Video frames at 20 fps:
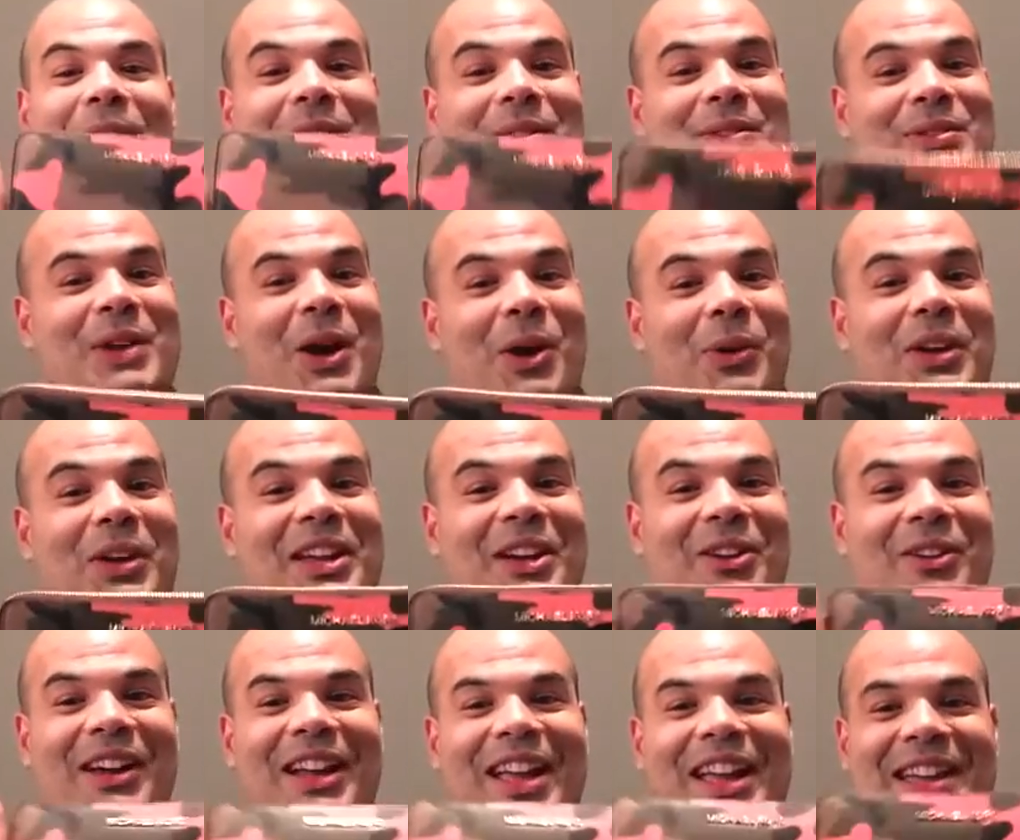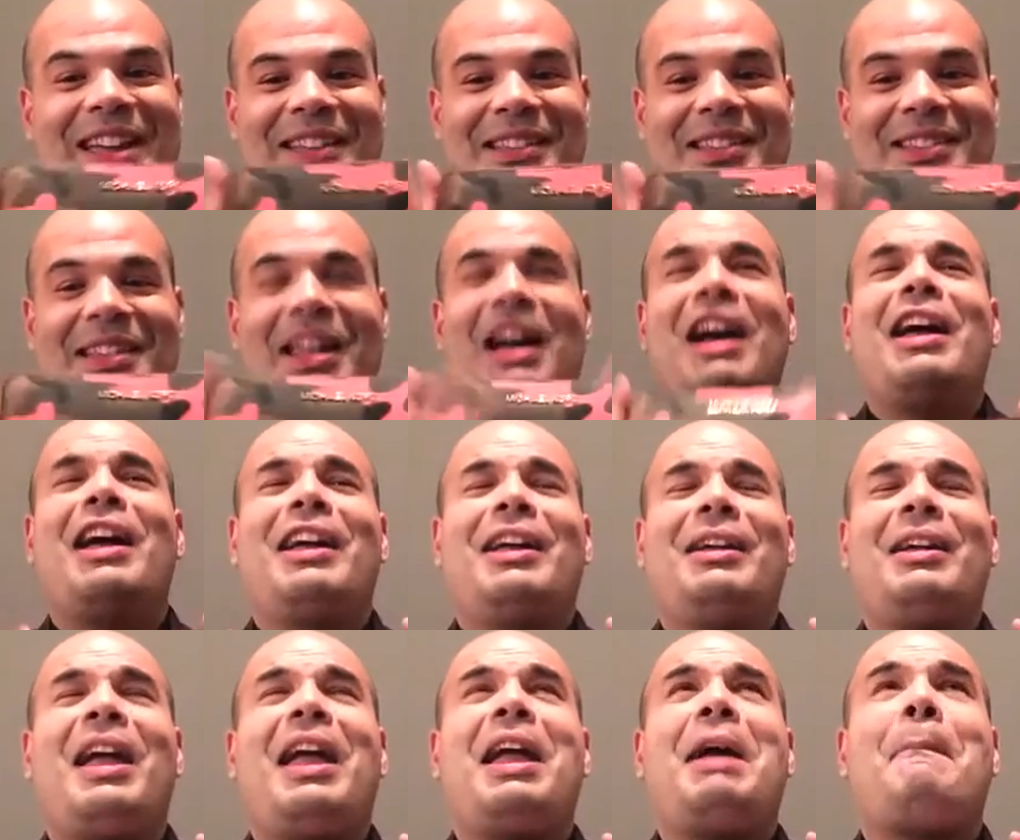So here it is.
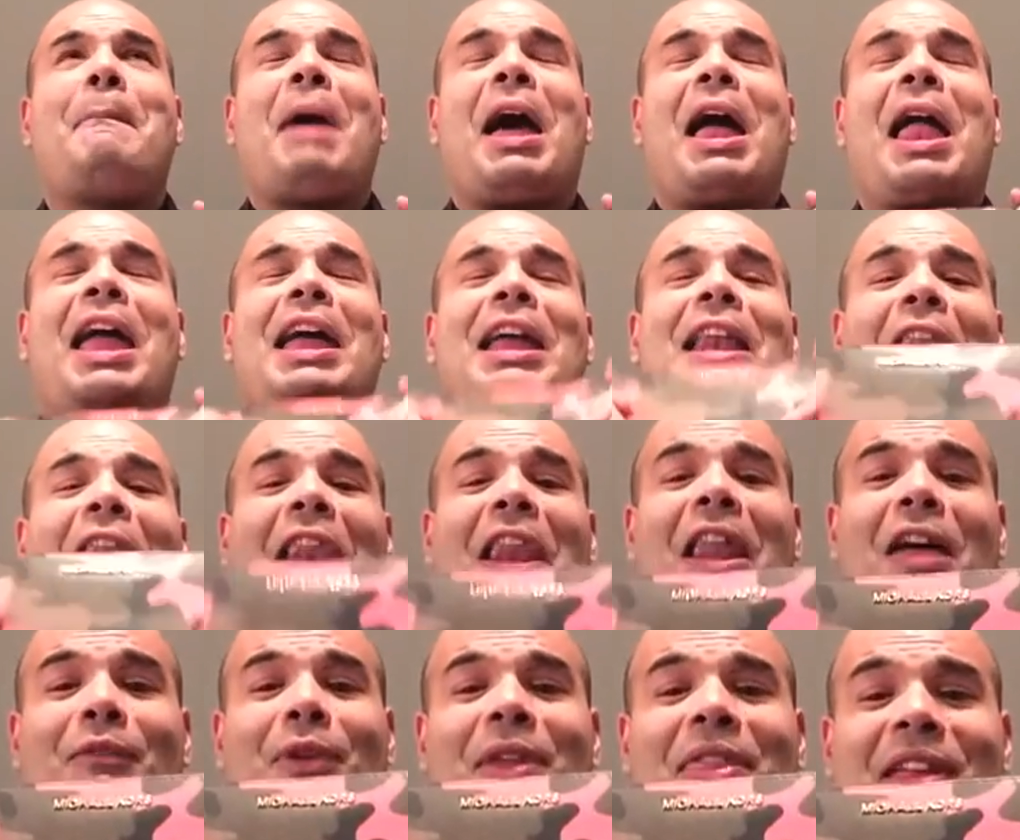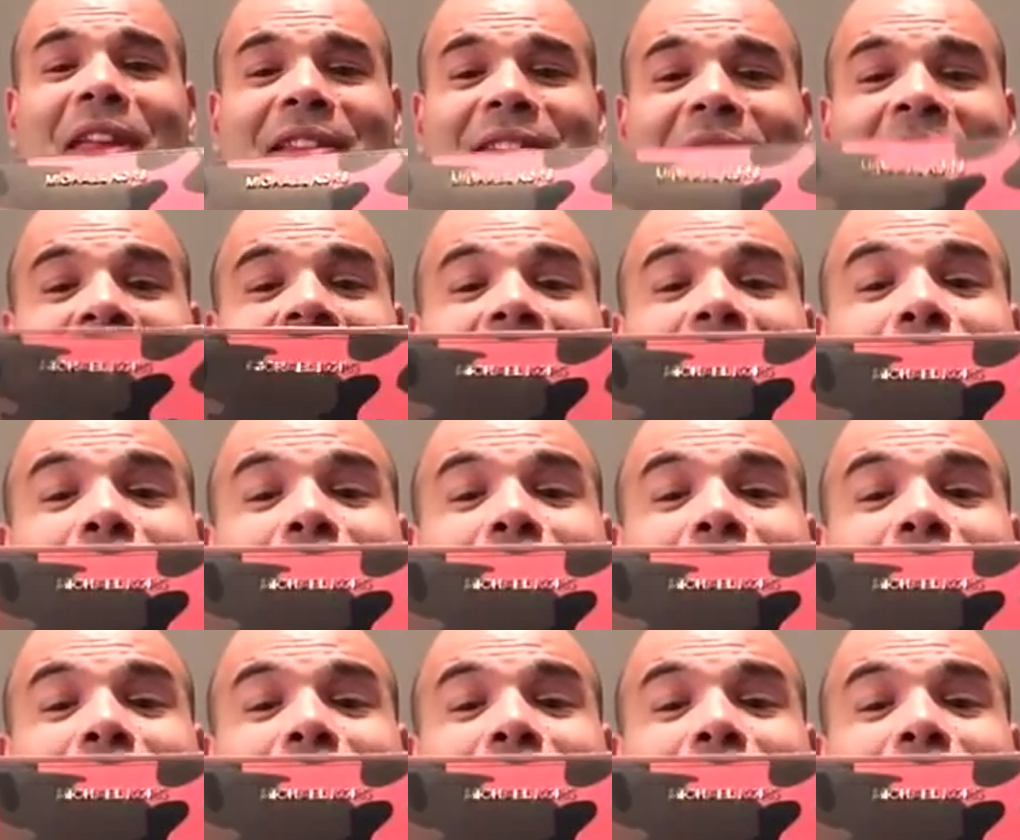I am in love with it.